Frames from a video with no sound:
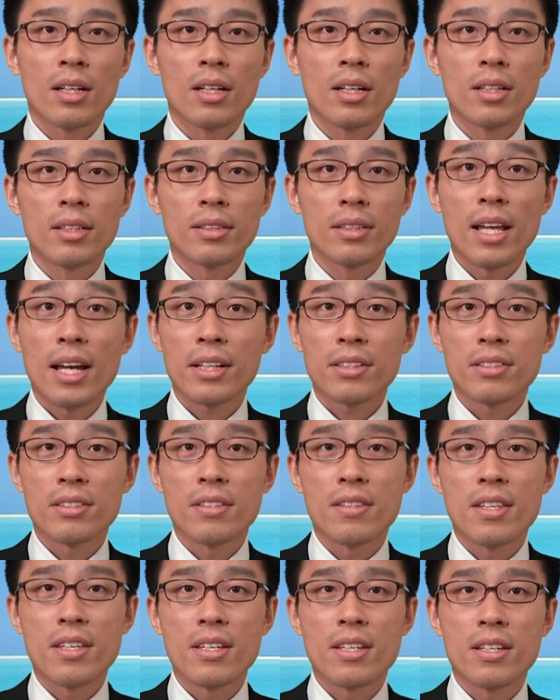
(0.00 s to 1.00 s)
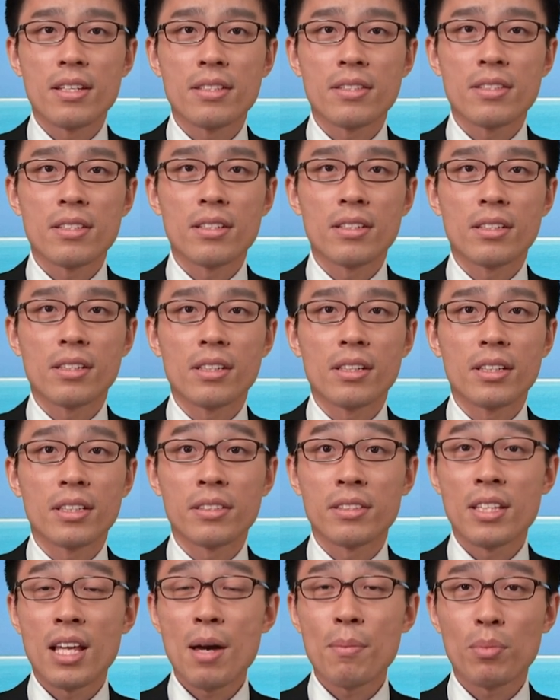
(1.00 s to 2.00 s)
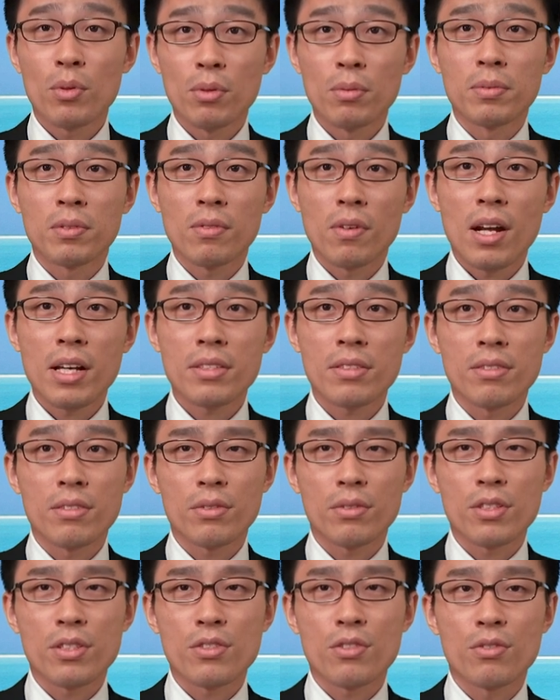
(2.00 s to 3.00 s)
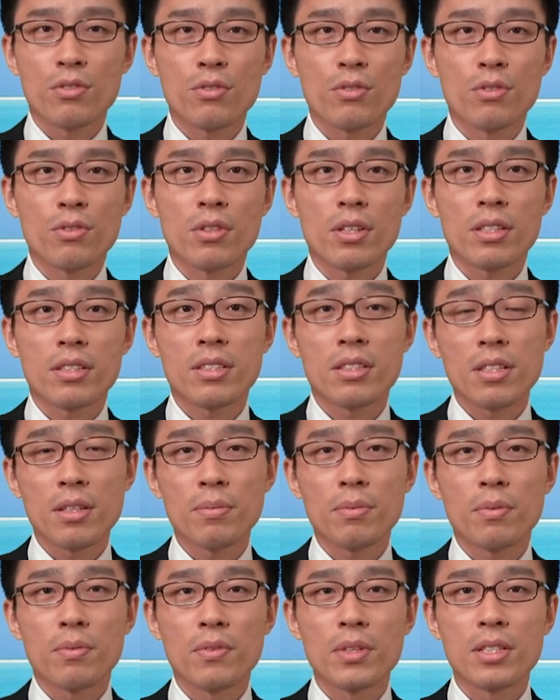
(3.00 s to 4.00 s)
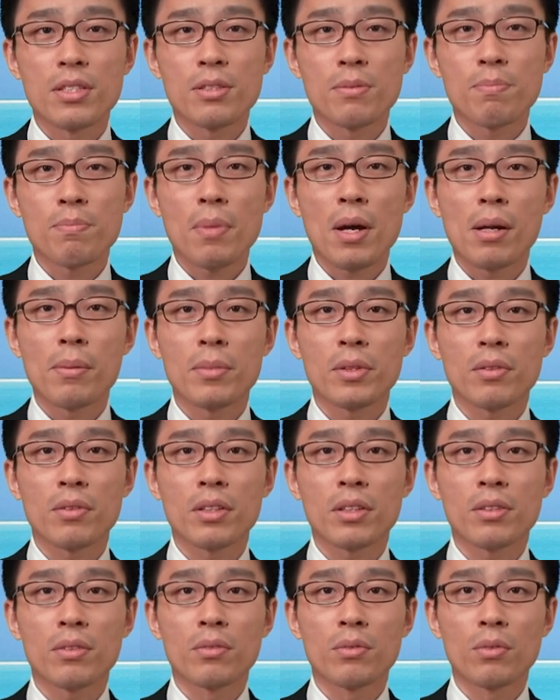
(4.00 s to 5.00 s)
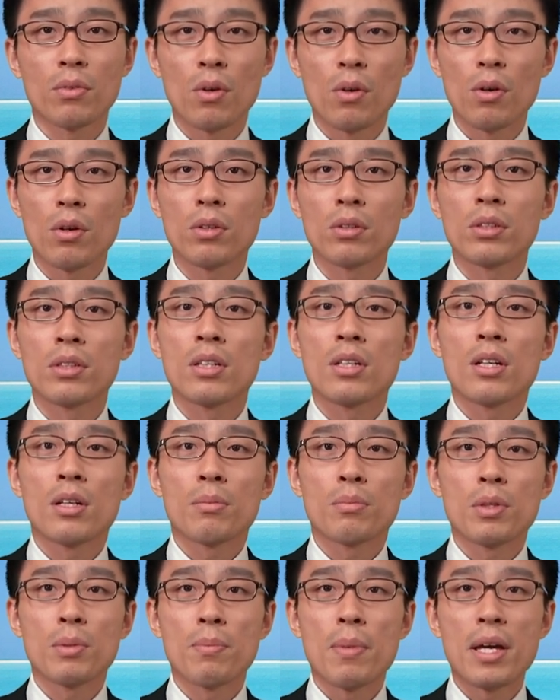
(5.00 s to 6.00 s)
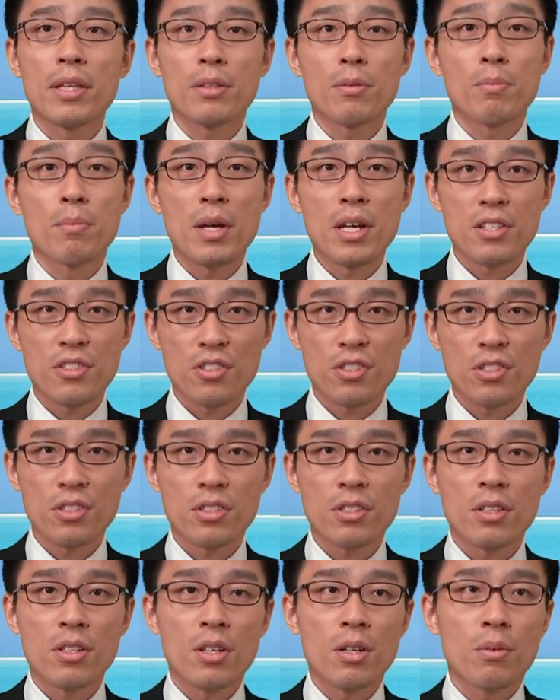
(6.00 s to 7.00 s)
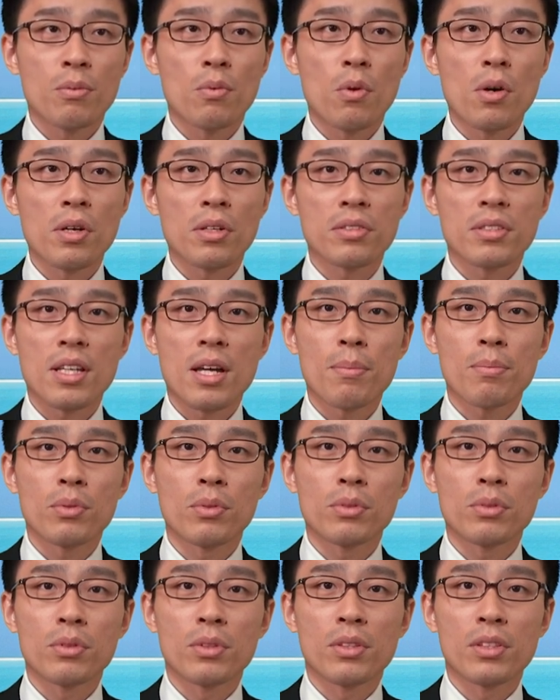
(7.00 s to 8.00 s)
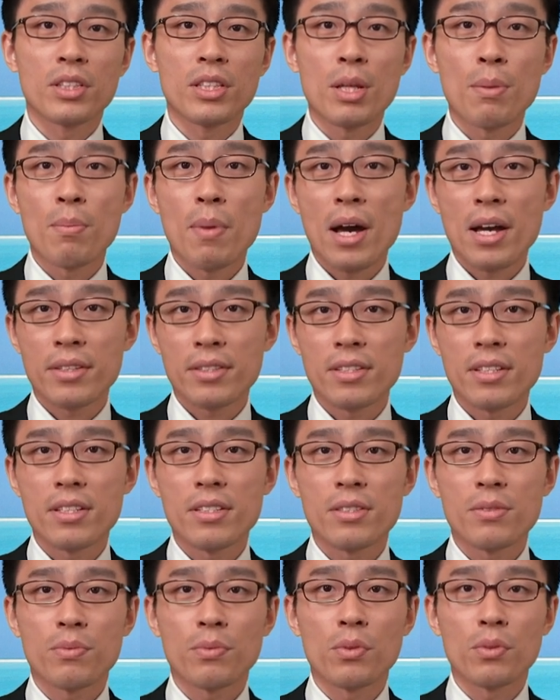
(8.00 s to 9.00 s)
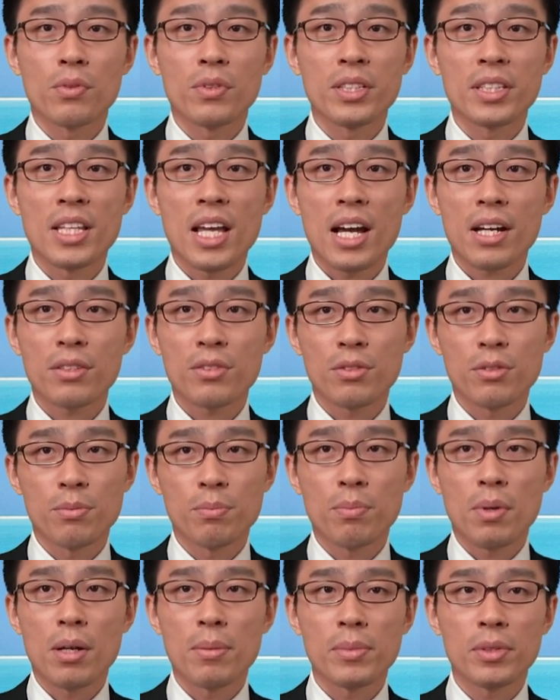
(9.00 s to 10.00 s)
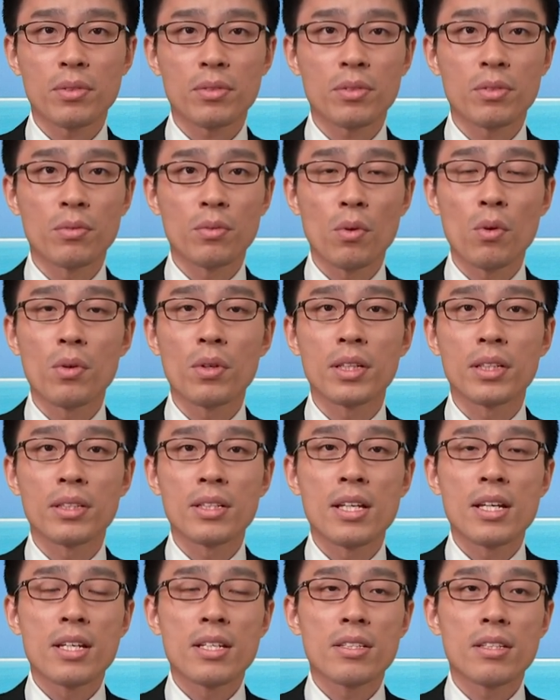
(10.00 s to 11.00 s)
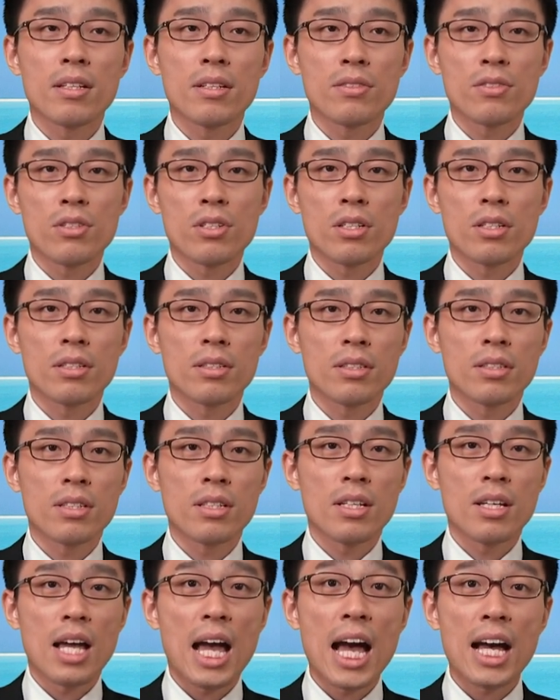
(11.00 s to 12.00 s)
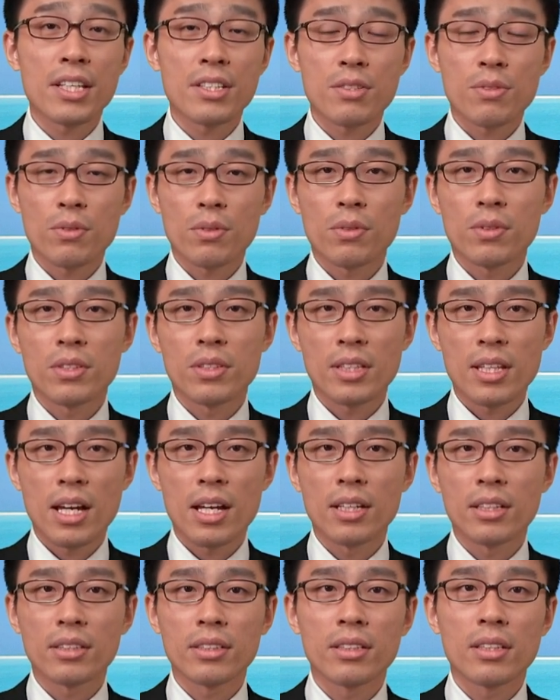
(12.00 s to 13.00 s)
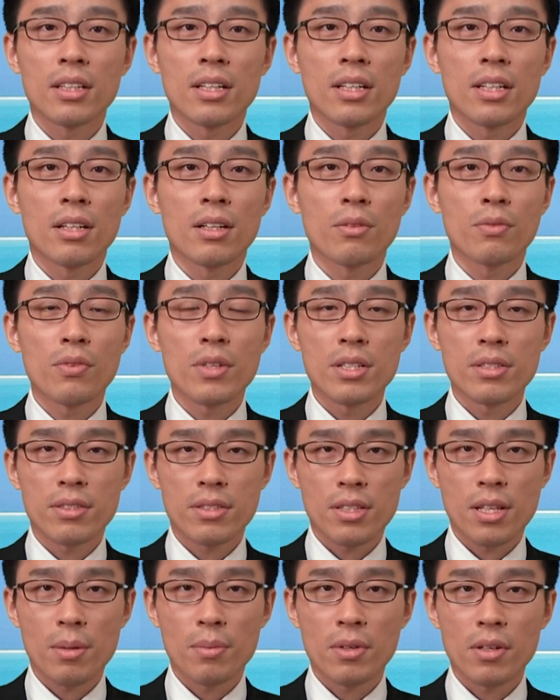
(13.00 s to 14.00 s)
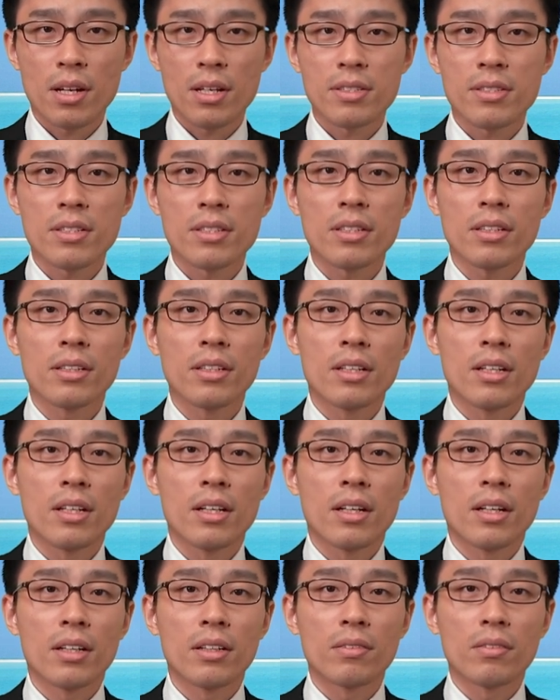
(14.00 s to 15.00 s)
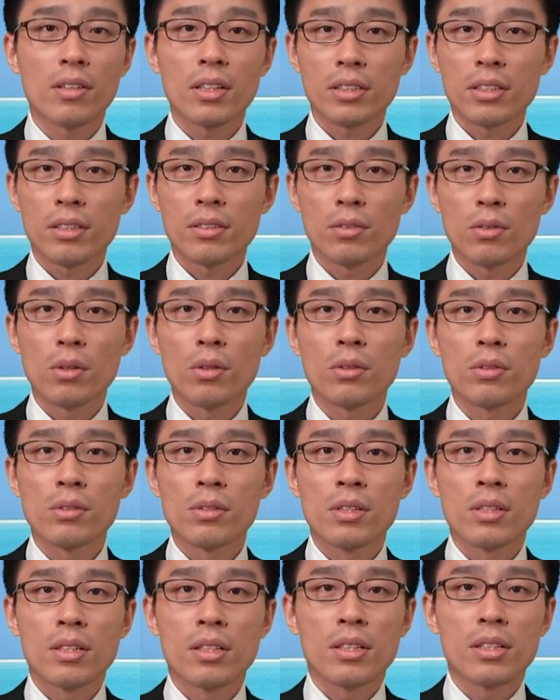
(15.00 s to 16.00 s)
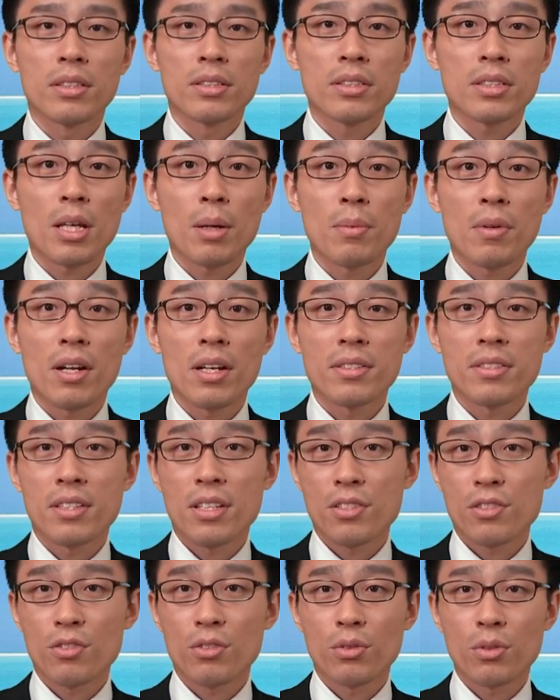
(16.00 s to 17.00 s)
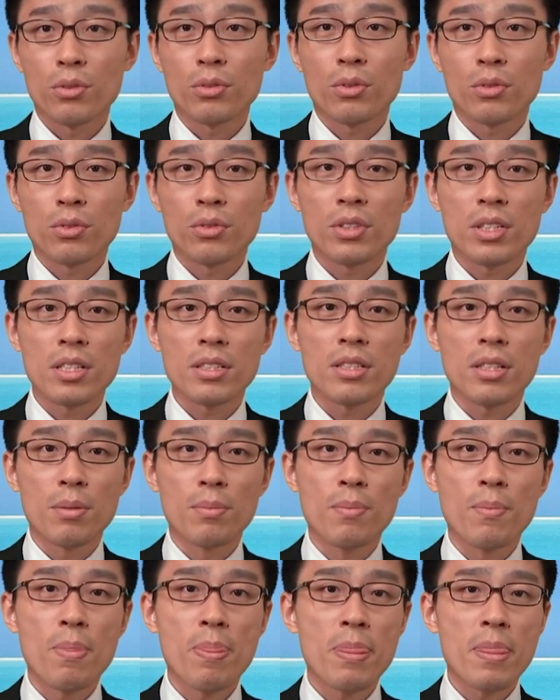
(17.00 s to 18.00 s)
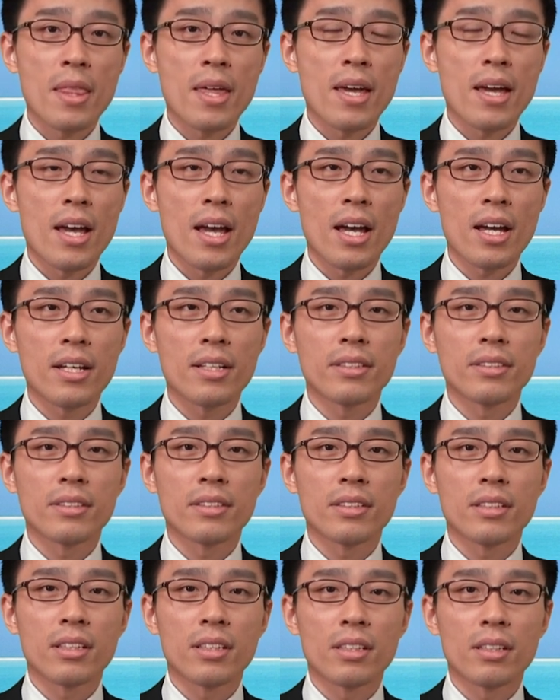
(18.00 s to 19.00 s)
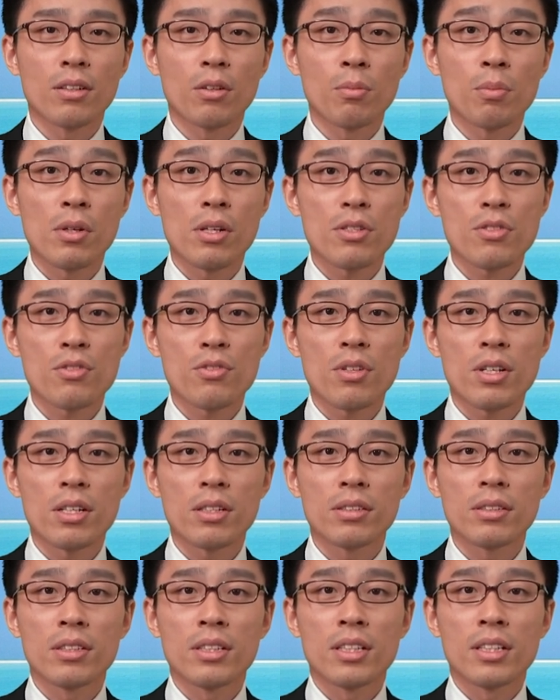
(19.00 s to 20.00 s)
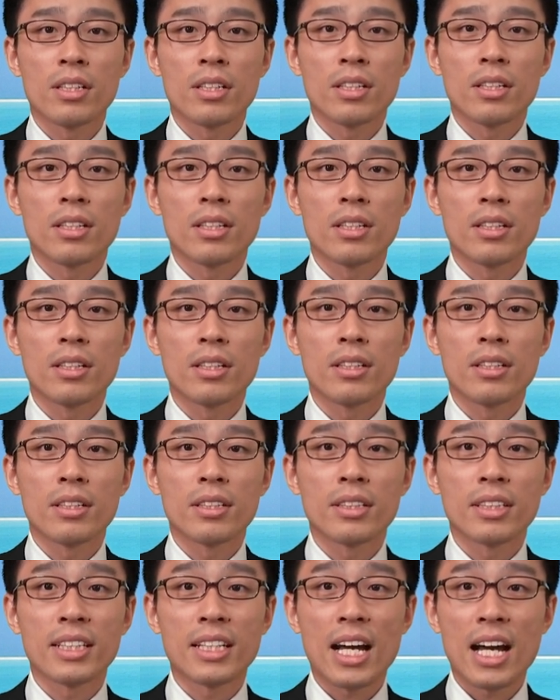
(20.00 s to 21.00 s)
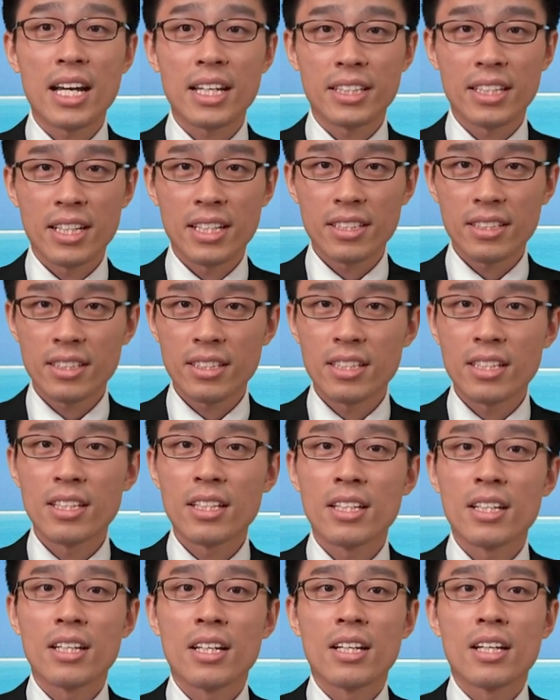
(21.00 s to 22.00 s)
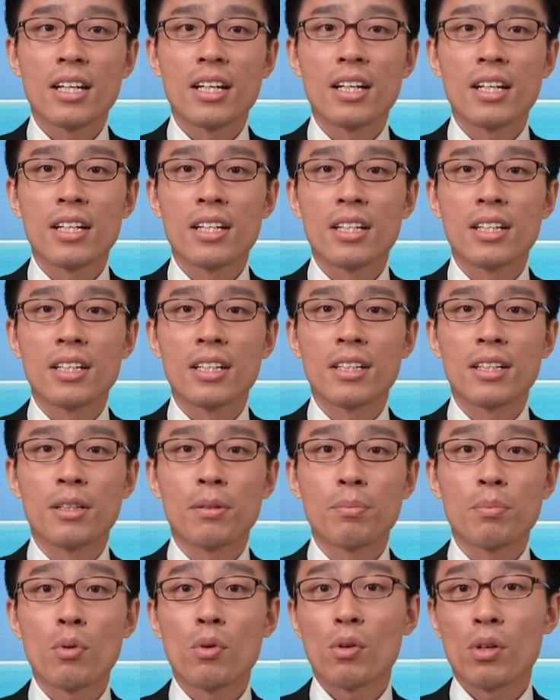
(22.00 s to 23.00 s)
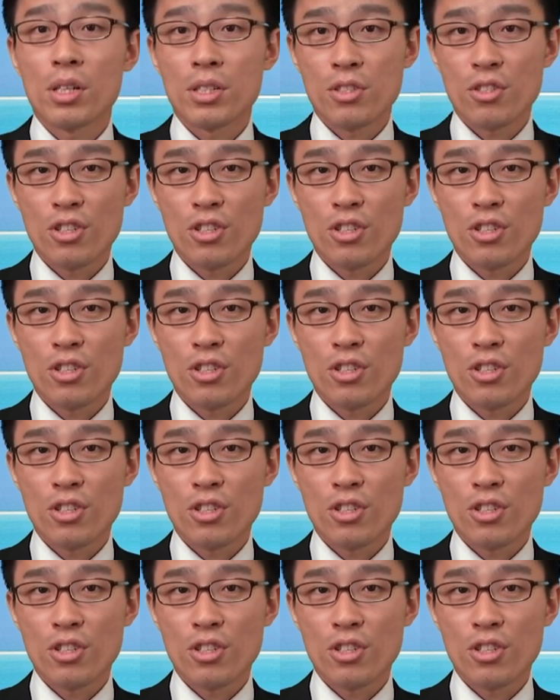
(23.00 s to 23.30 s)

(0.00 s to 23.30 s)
uh, next, these are examples of class notation to assist with parametric role preventive measures, for example, devices for reduction parametric rolling, such as anti-rolling tank, a fin stabilizer, a rudder roll, a stabilization control system, and uh, operational uh, guidance, uh, polar